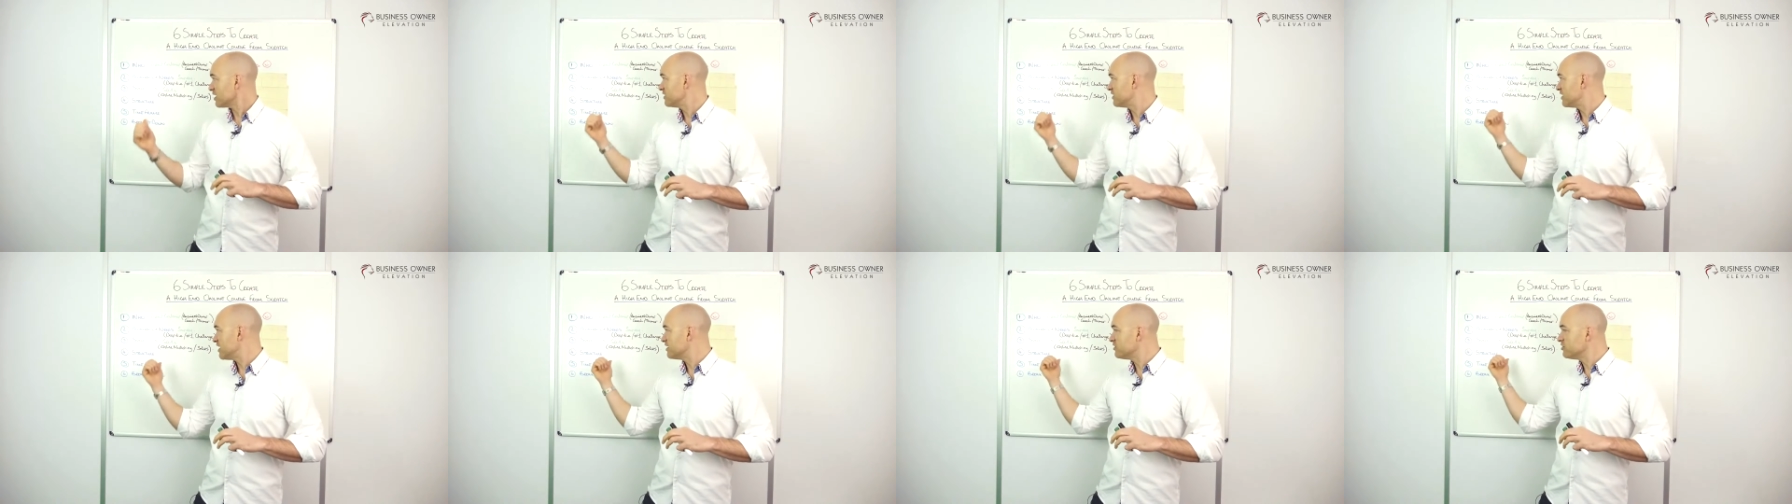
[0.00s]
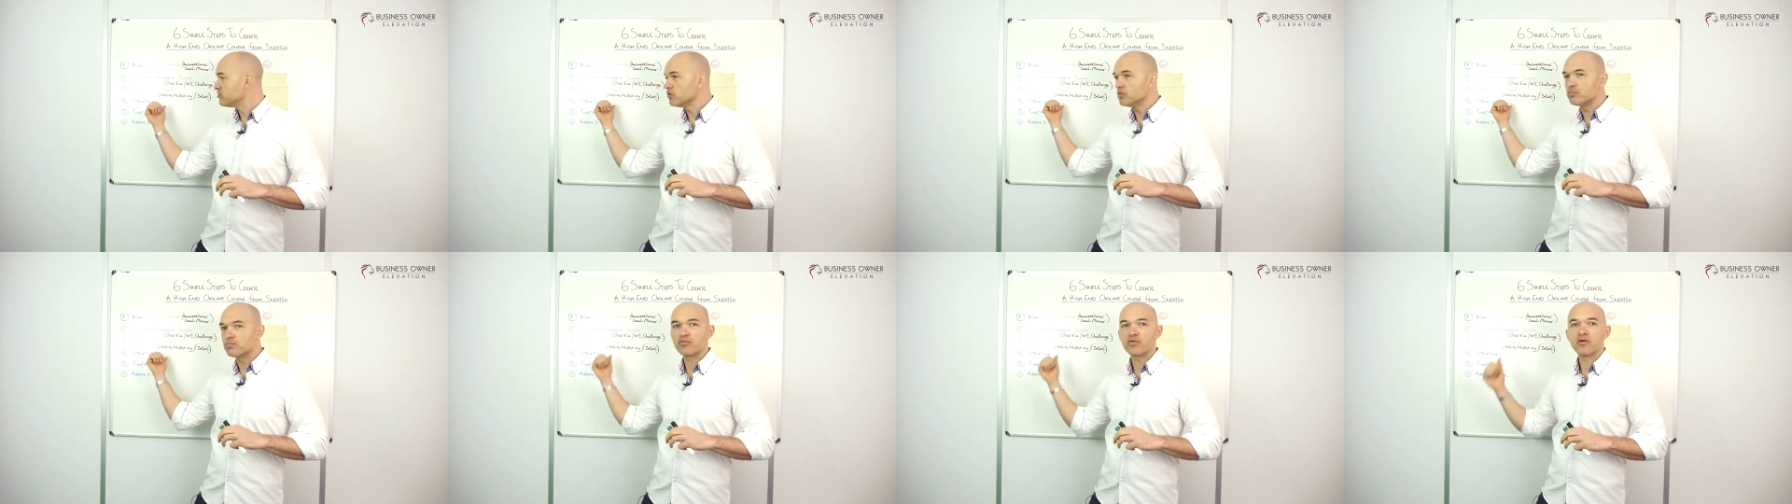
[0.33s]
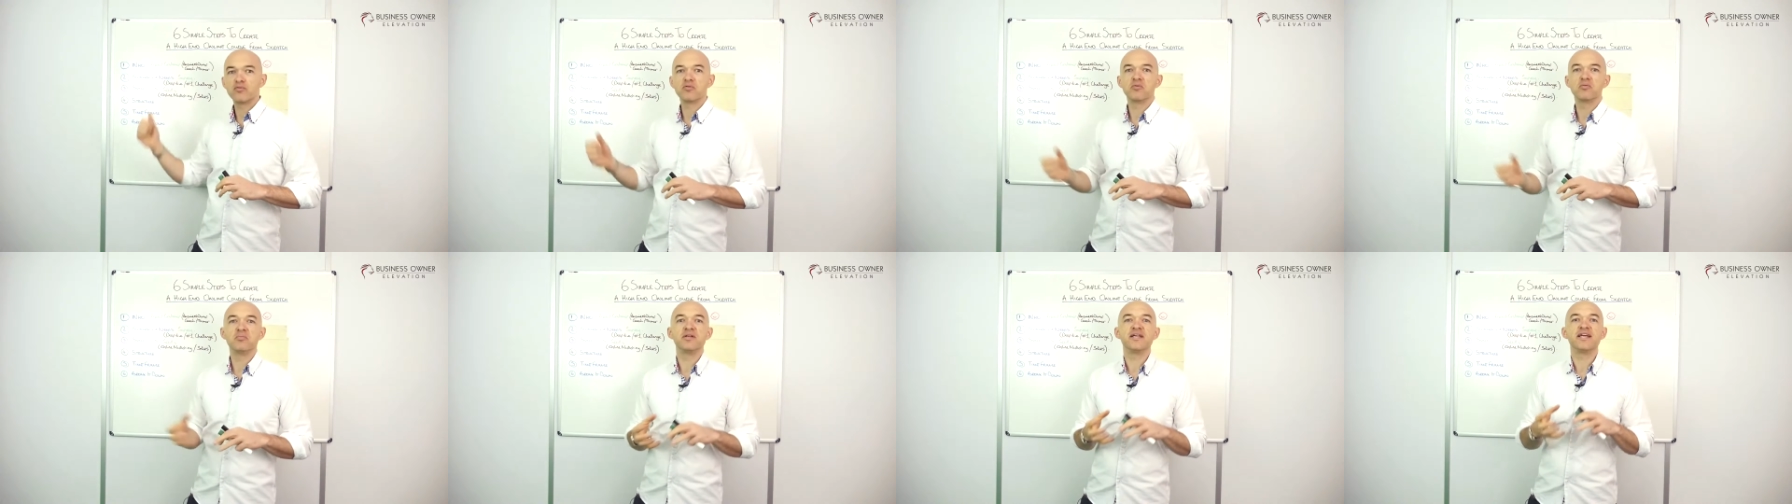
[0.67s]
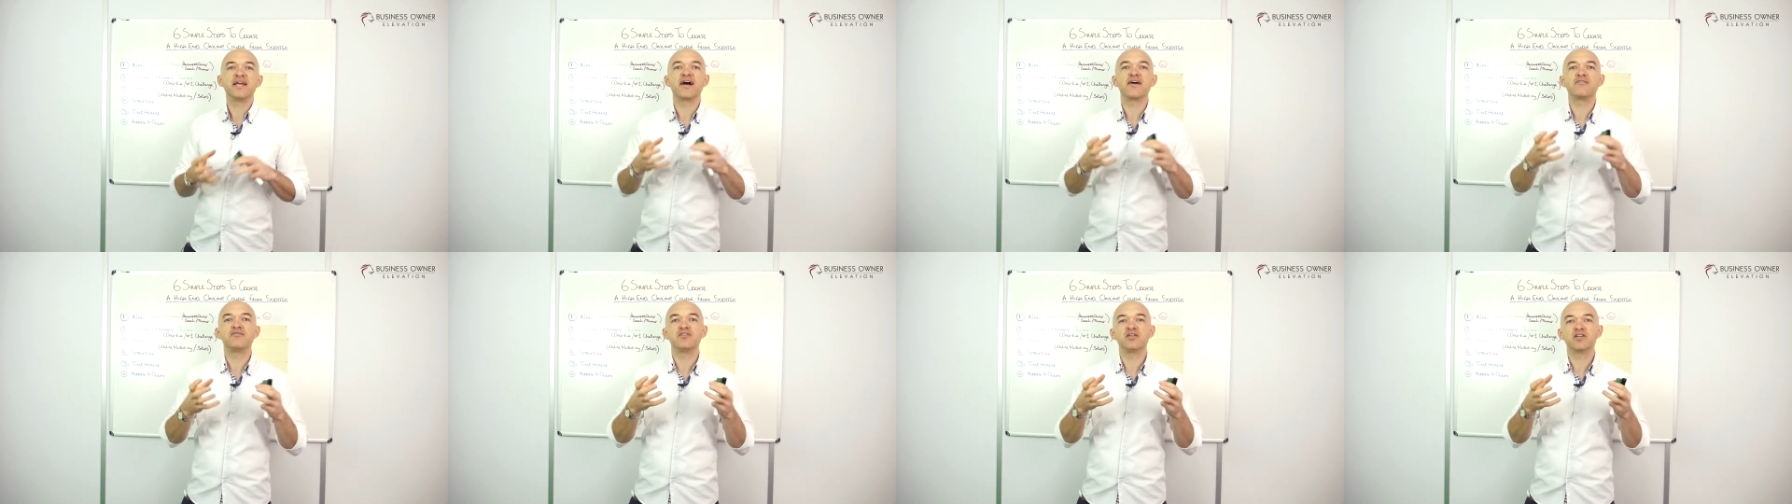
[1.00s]
Then you'll probably
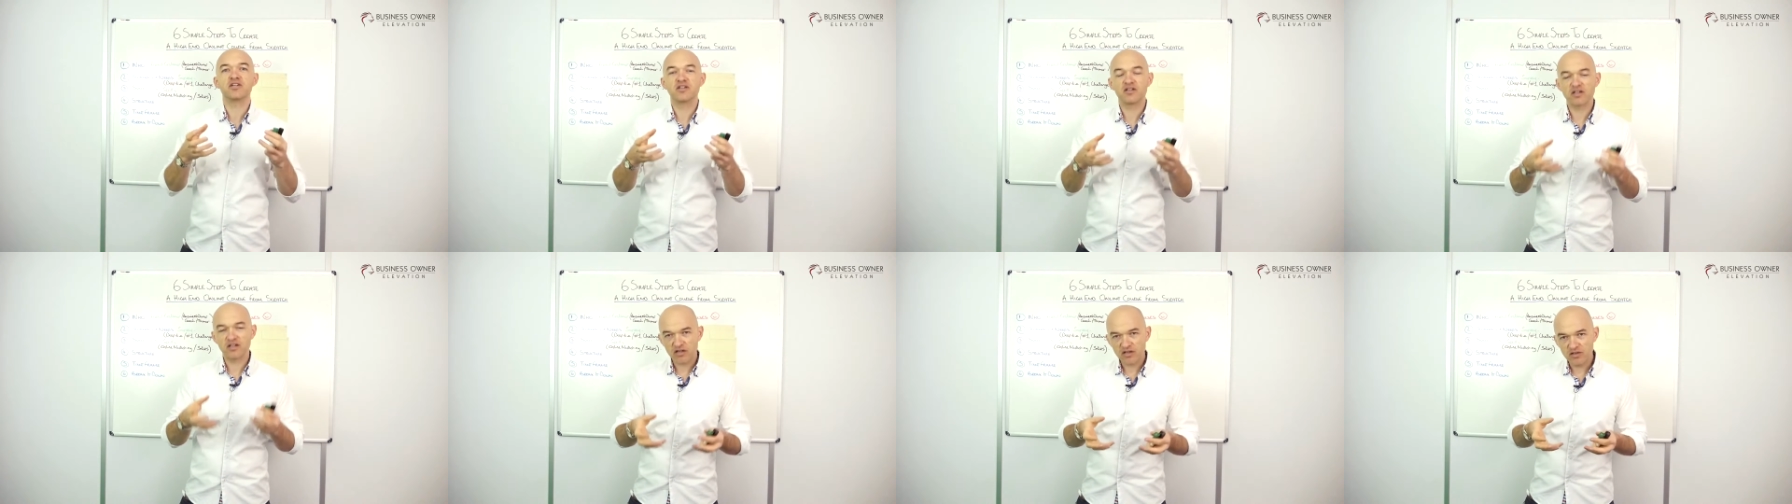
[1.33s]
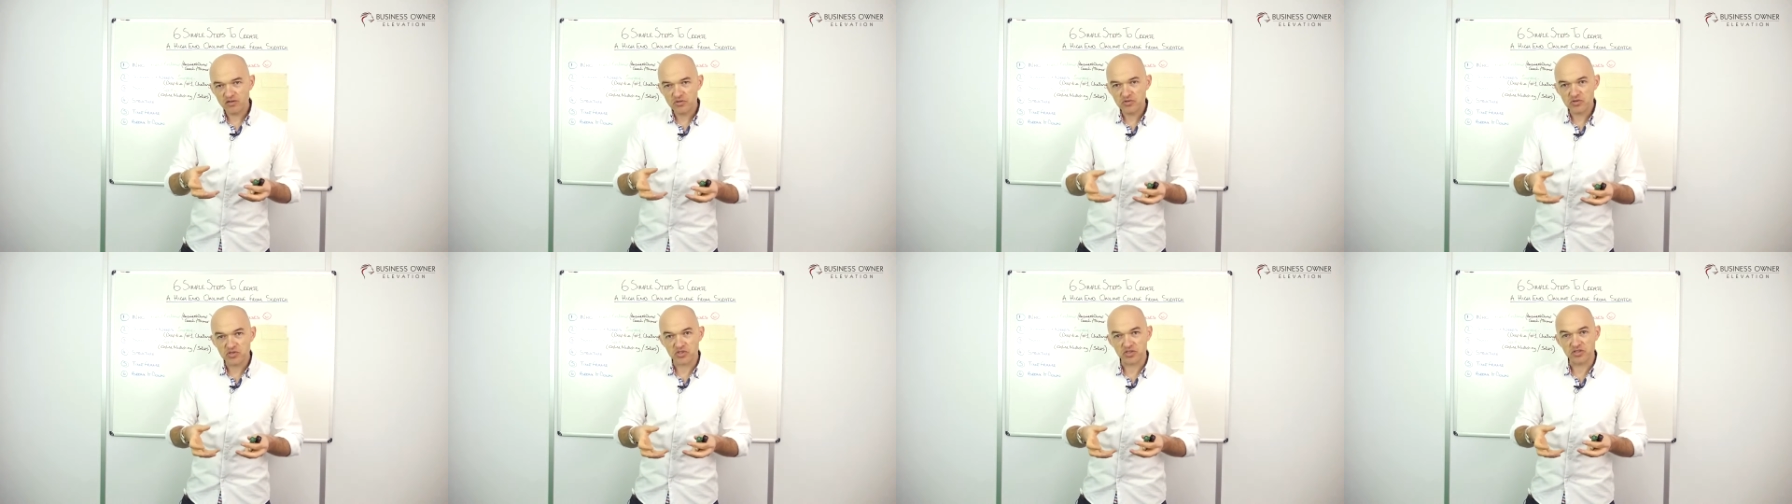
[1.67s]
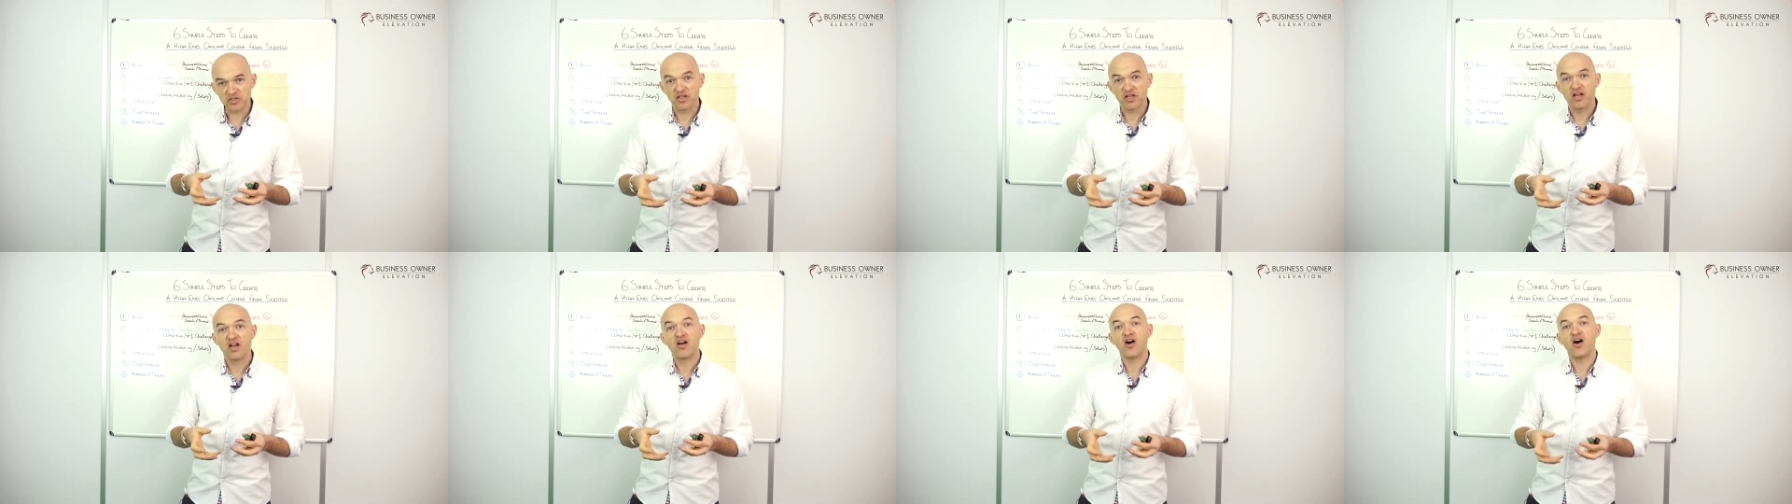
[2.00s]
have the conclusion,